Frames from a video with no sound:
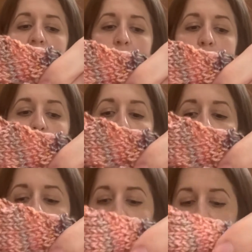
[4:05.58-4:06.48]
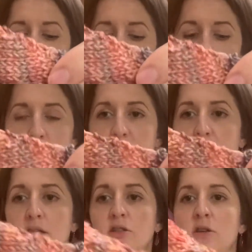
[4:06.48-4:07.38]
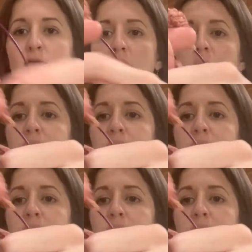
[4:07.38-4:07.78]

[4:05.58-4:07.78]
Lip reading: came out just slightly lighter than it should have done.